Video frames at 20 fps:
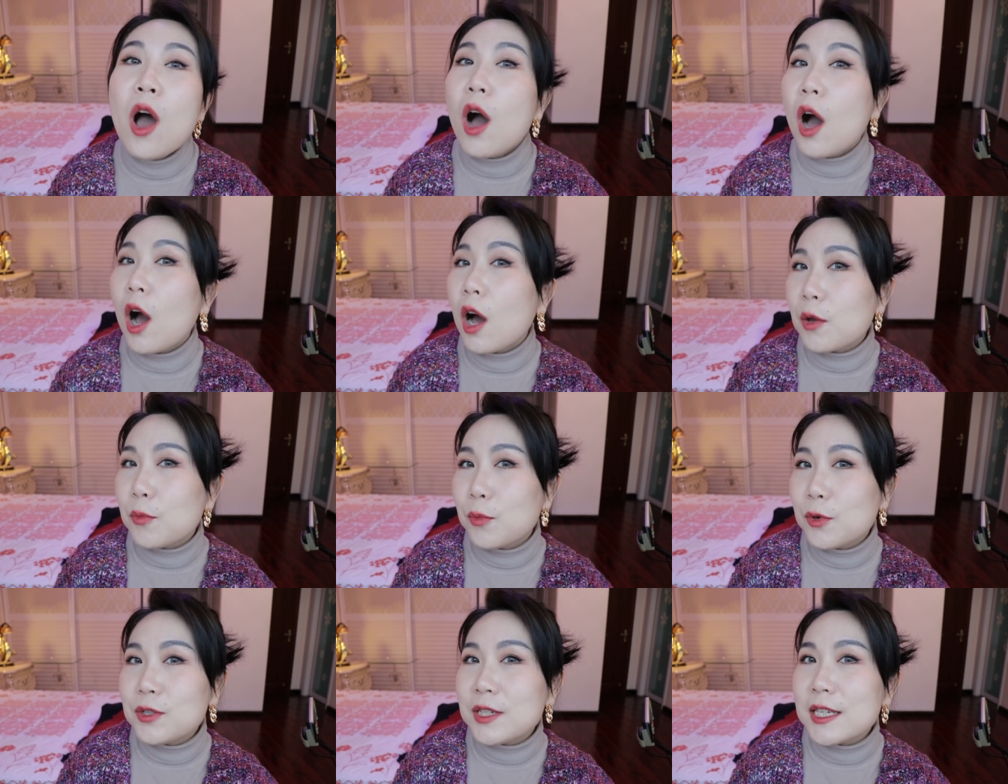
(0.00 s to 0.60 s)
I
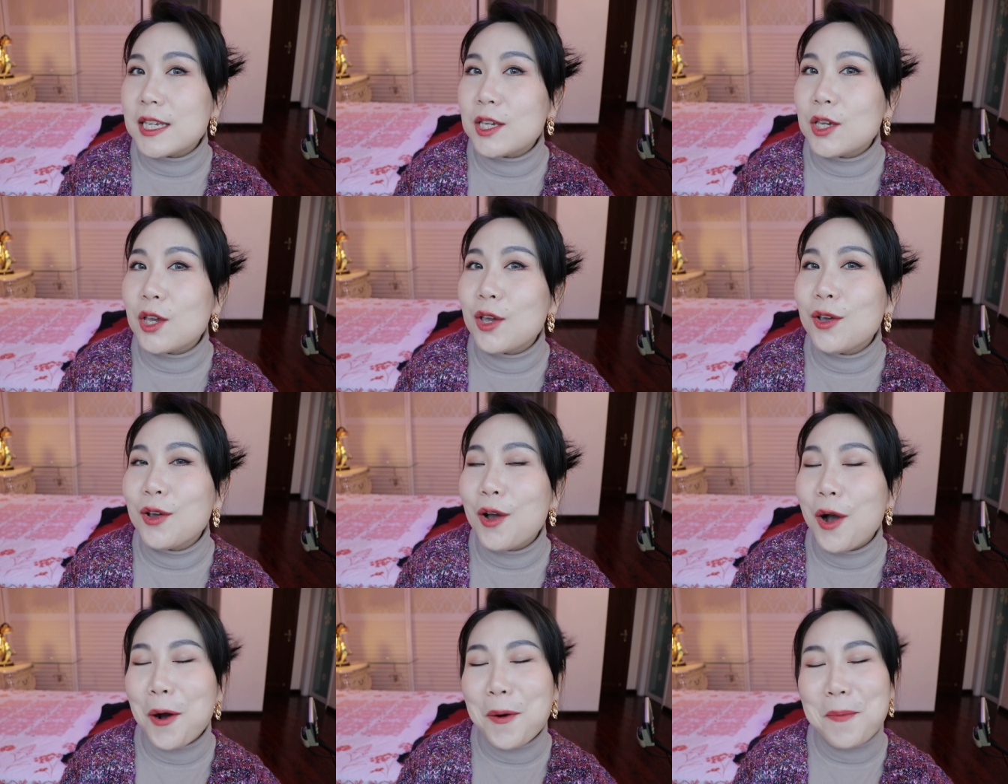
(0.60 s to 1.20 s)
will see
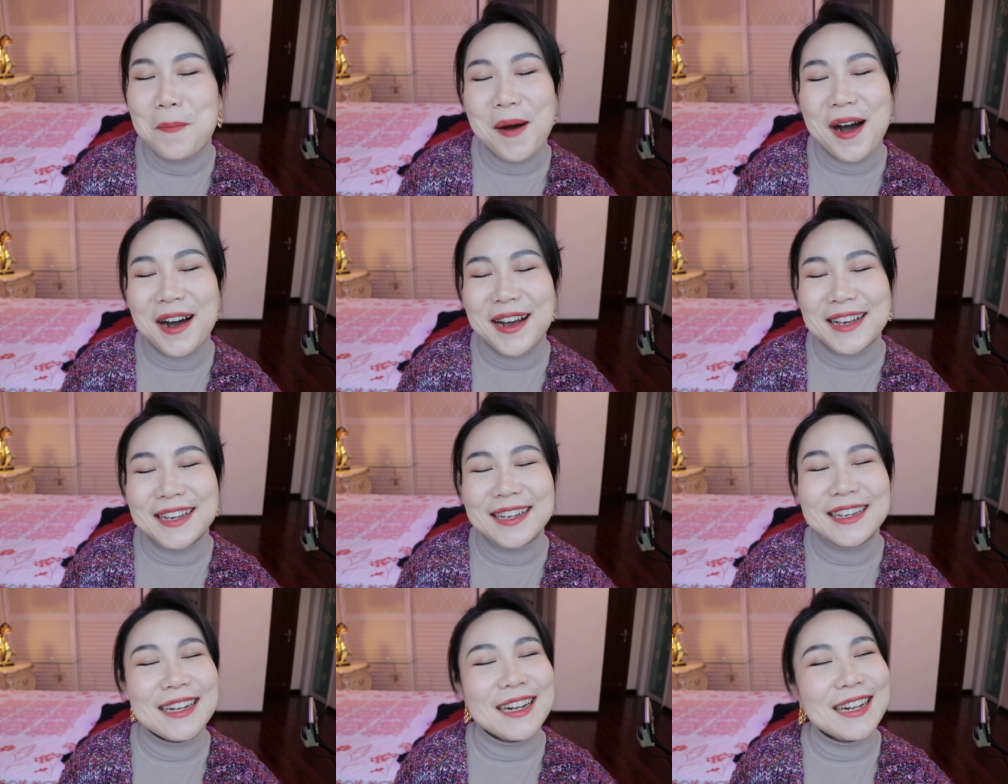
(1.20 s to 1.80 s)
you on
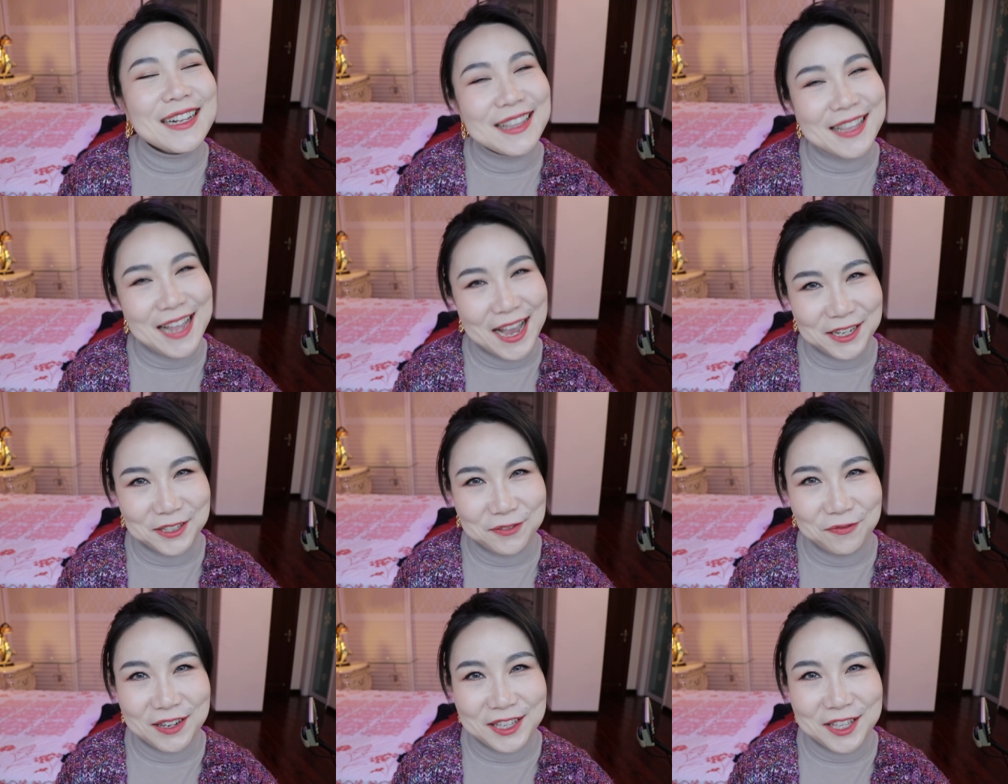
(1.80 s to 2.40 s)
my
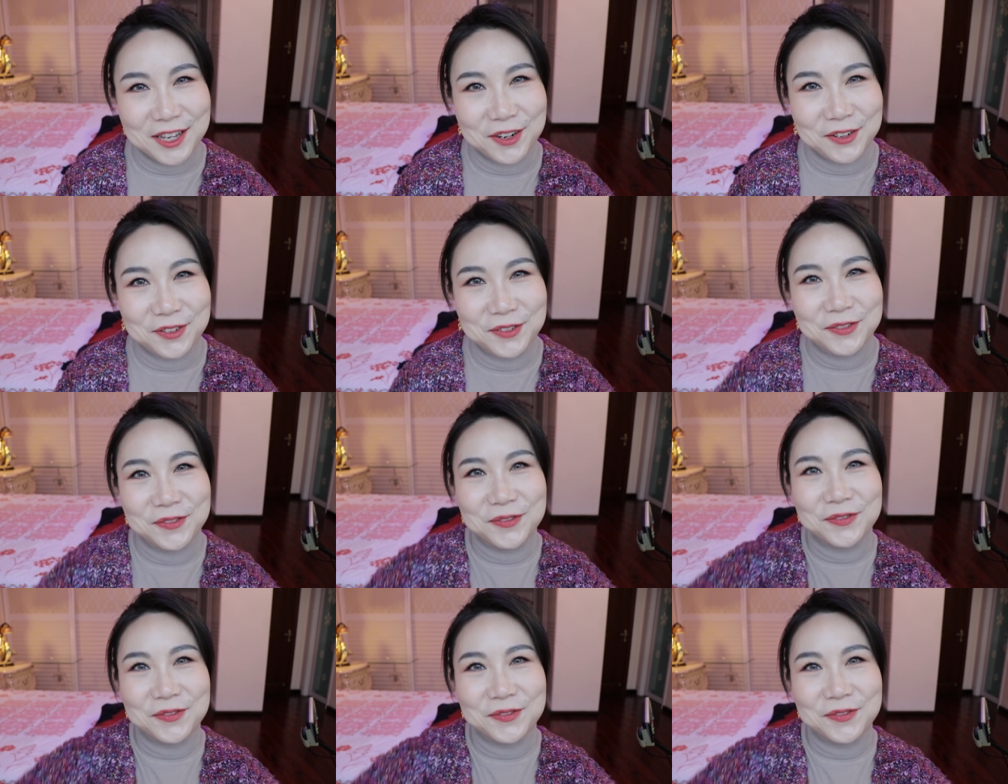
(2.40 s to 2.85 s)
next video.